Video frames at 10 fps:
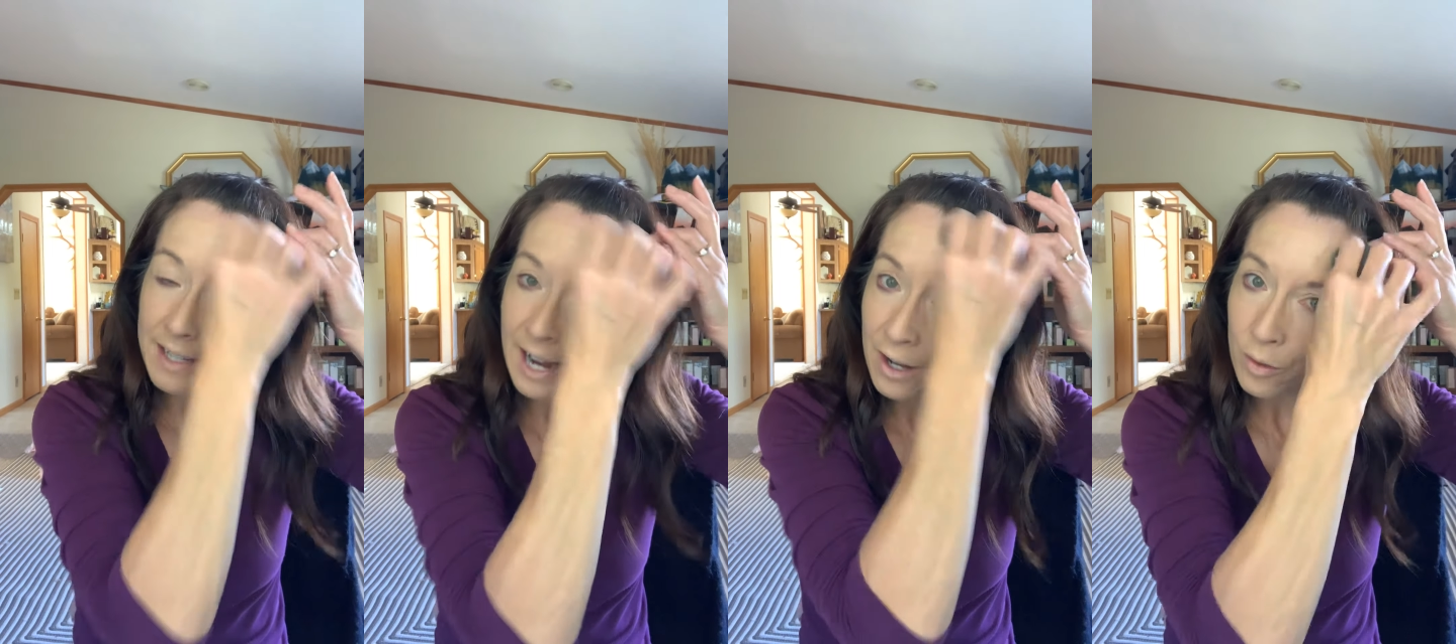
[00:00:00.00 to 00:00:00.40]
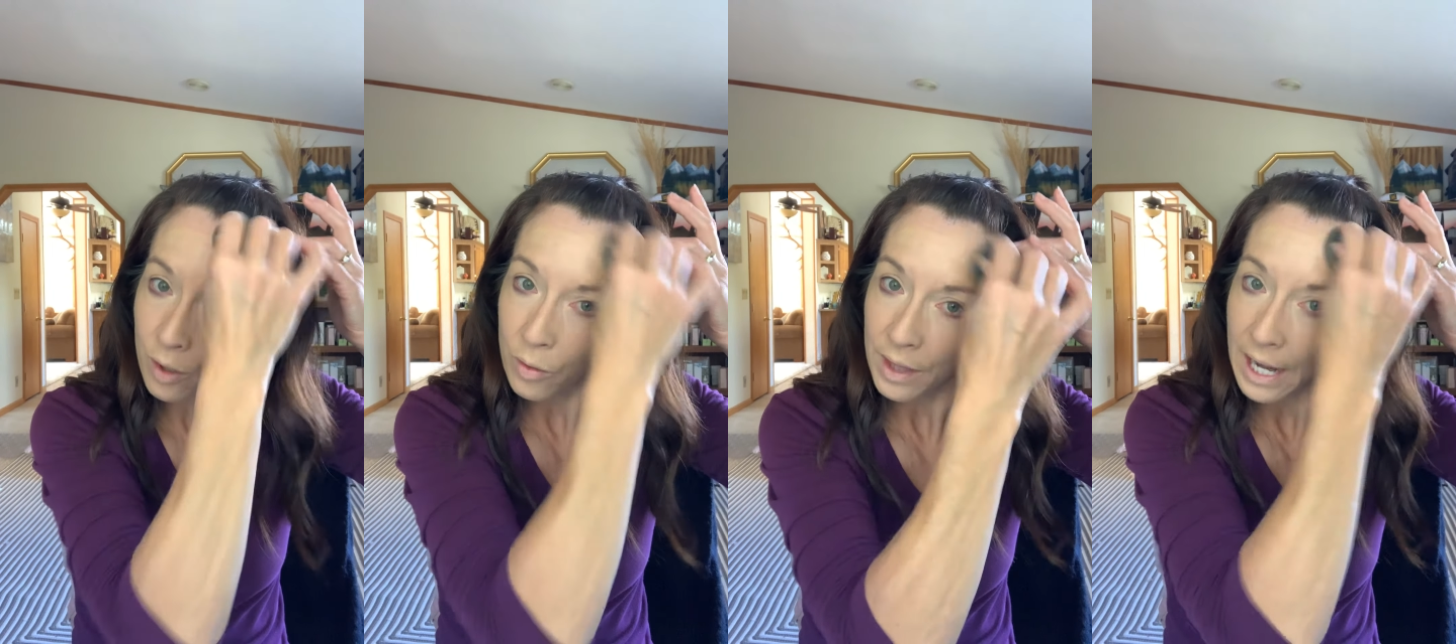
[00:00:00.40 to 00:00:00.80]
I don't
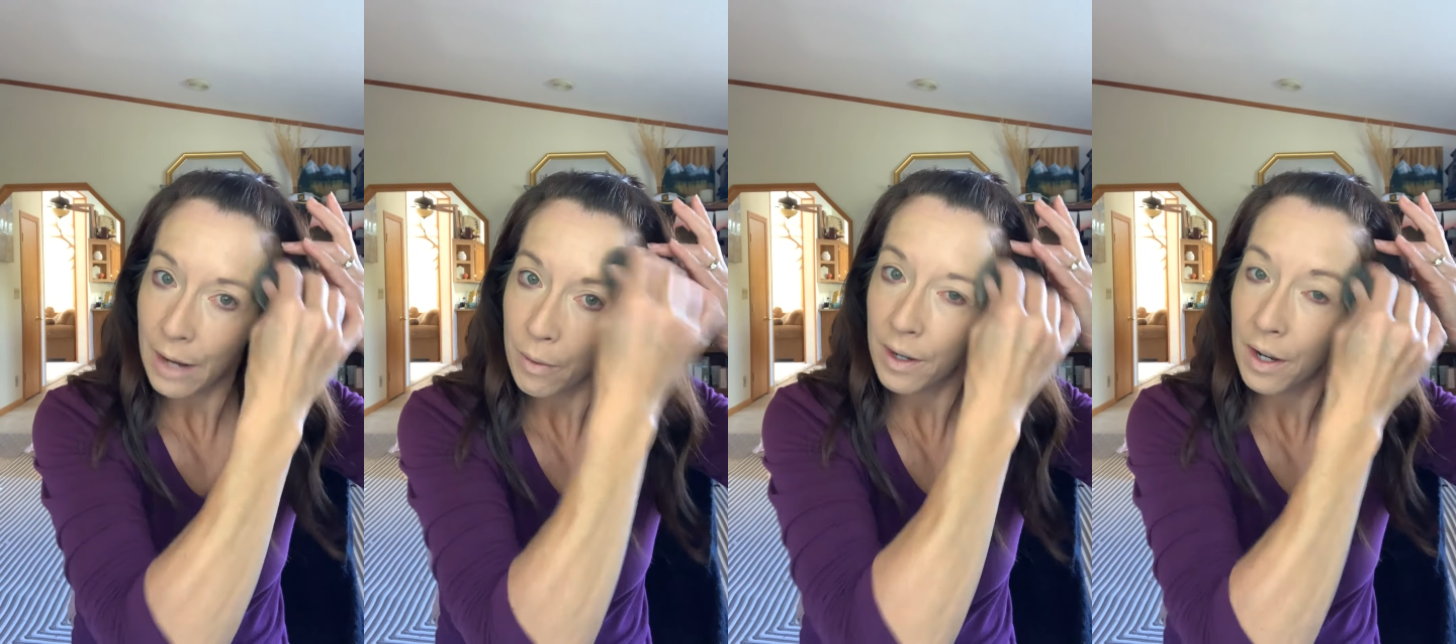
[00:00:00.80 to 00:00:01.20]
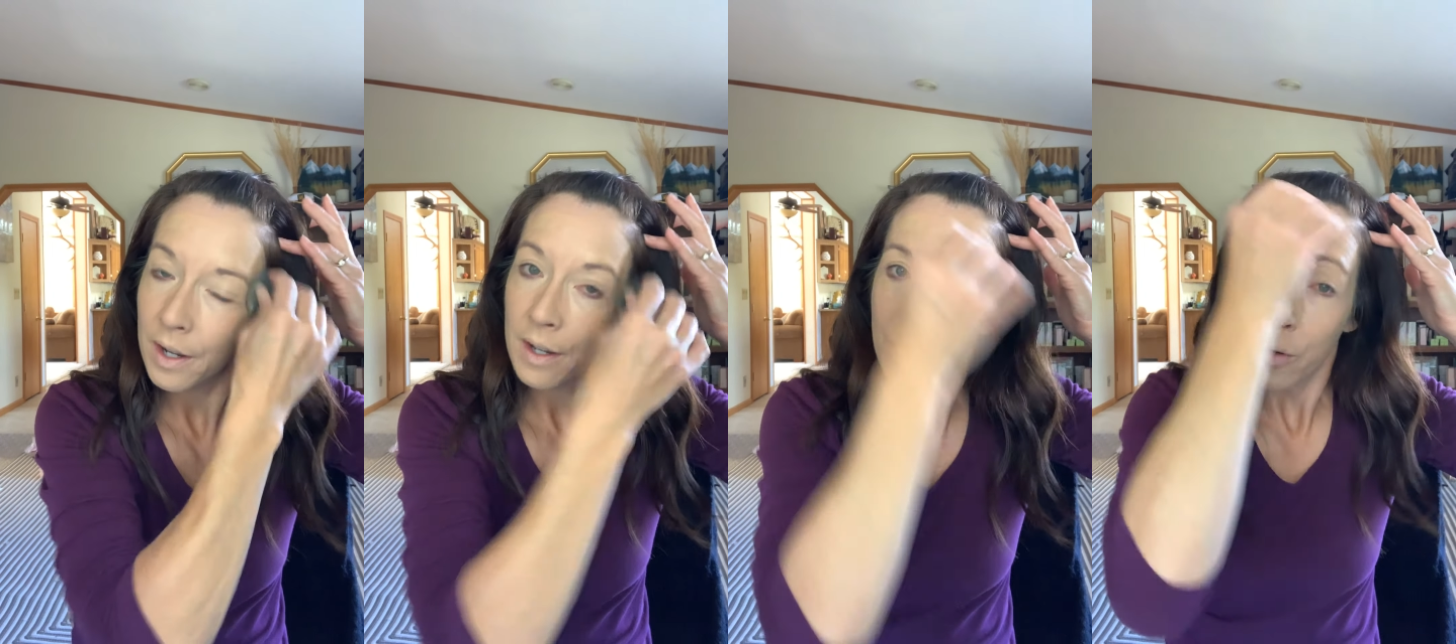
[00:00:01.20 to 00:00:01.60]
know that I would
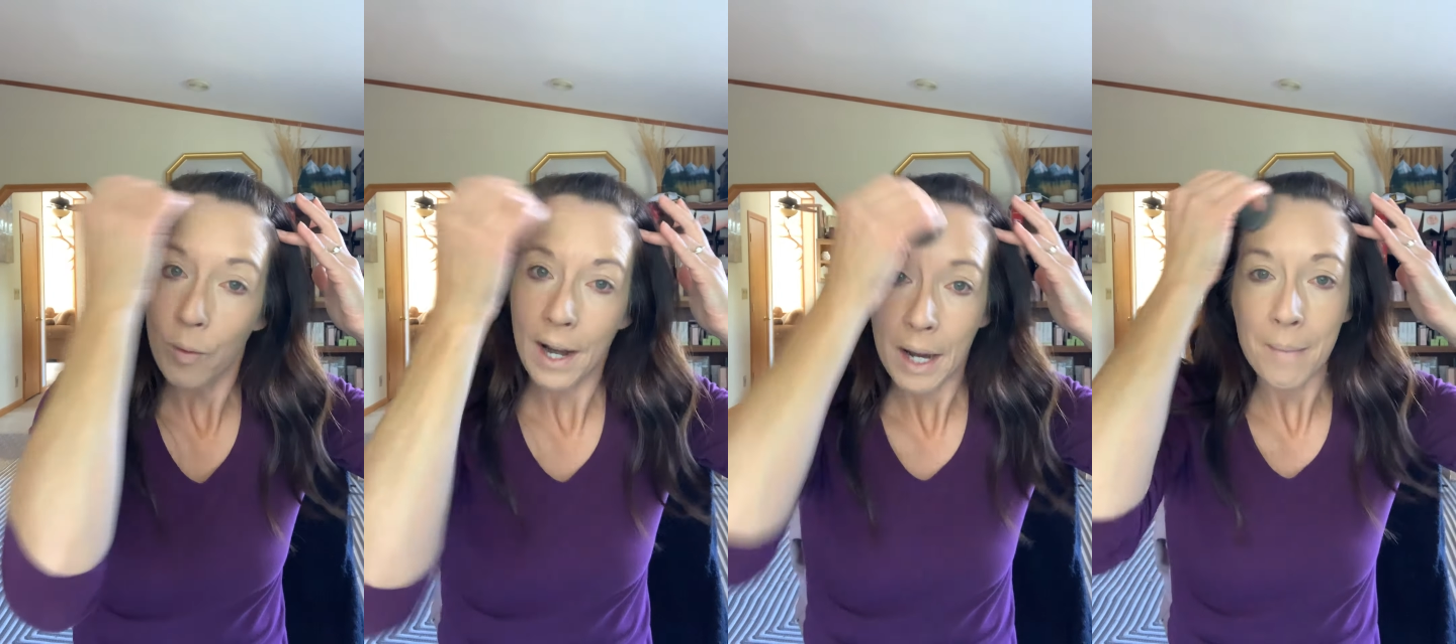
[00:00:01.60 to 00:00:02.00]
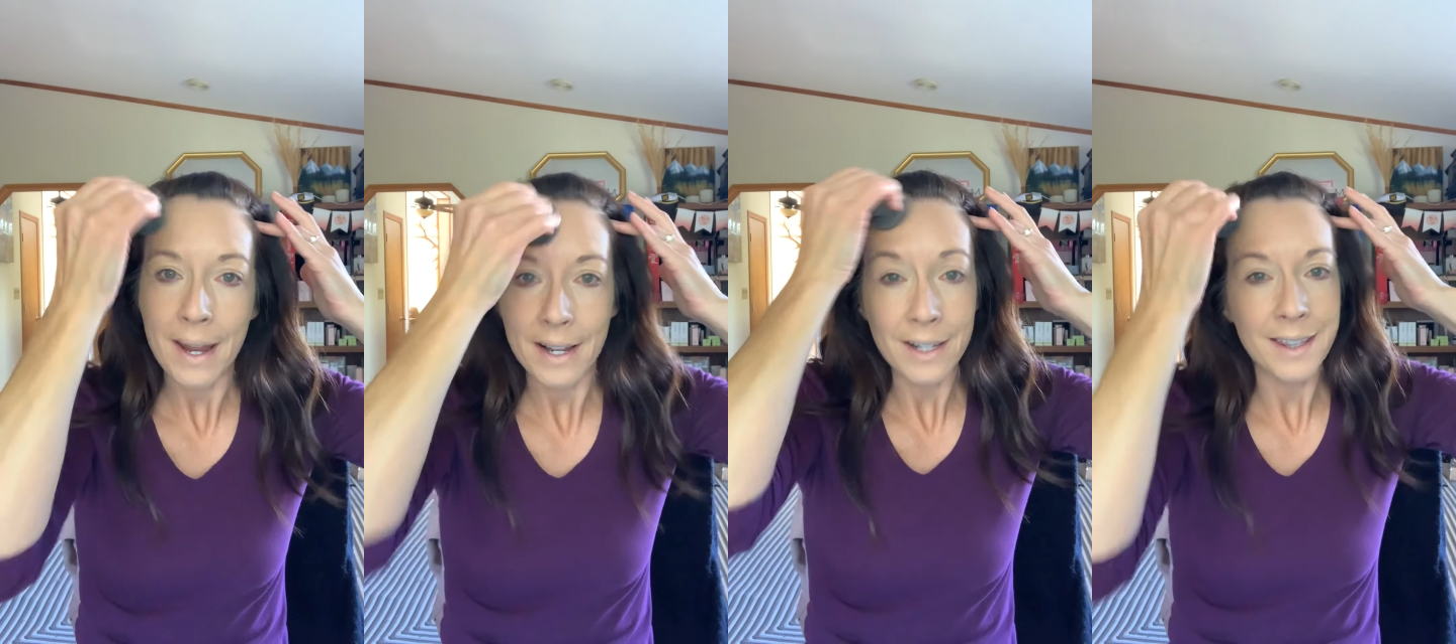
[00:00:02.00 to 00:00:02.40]
recommend